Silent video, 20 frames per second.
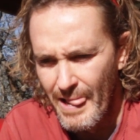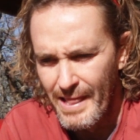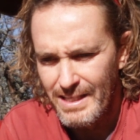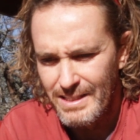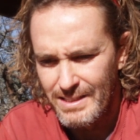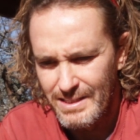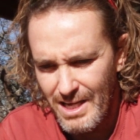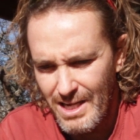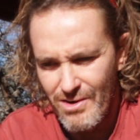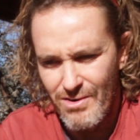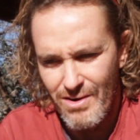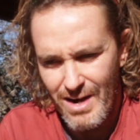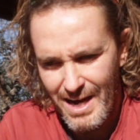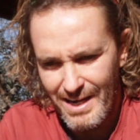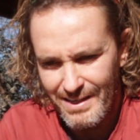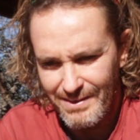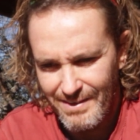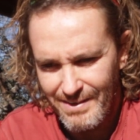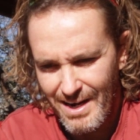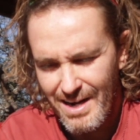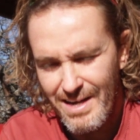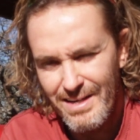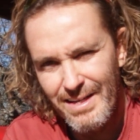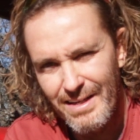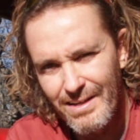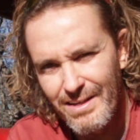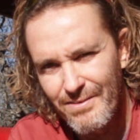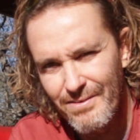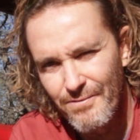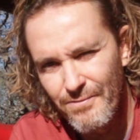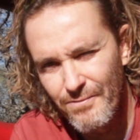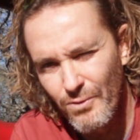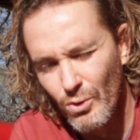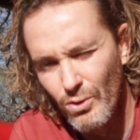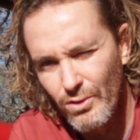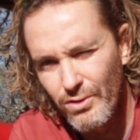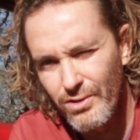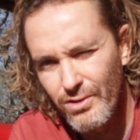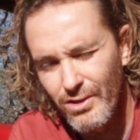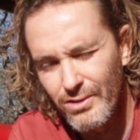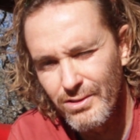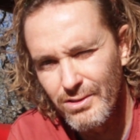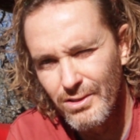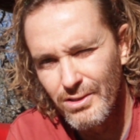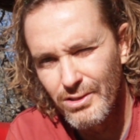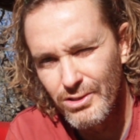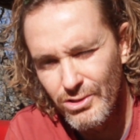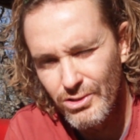So I tried full throttle